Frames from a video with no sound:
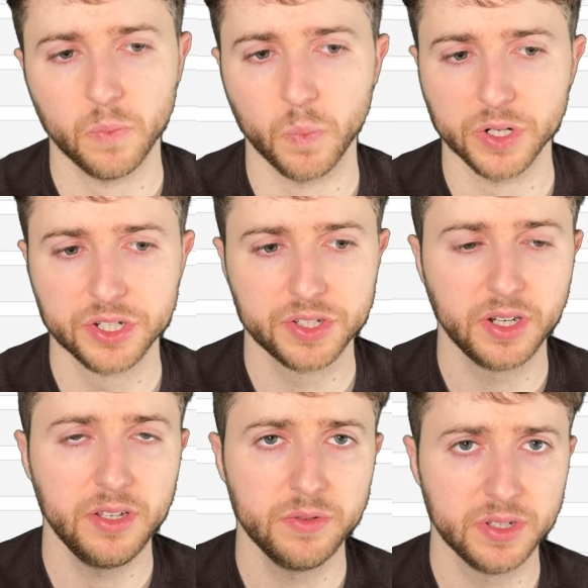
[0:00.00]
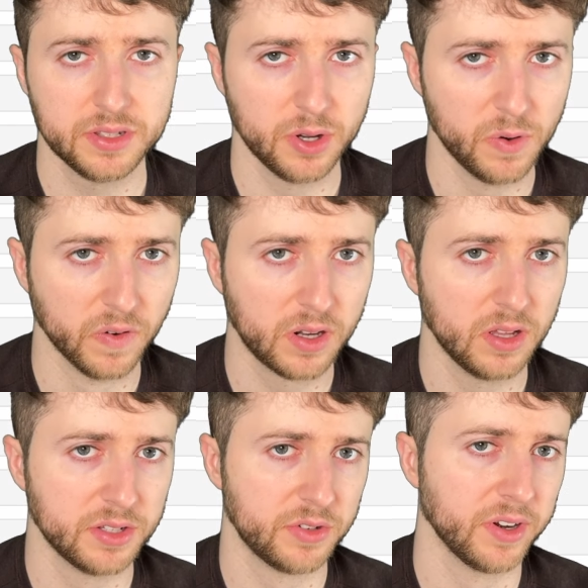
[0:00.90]
We're just going to use this
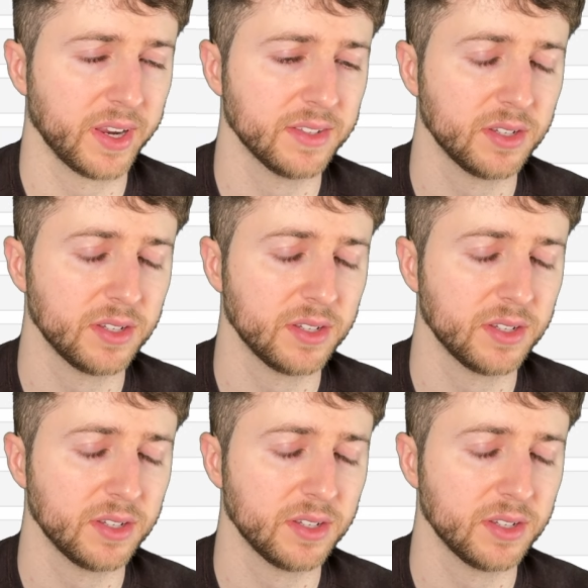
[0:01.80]
over-clustering as a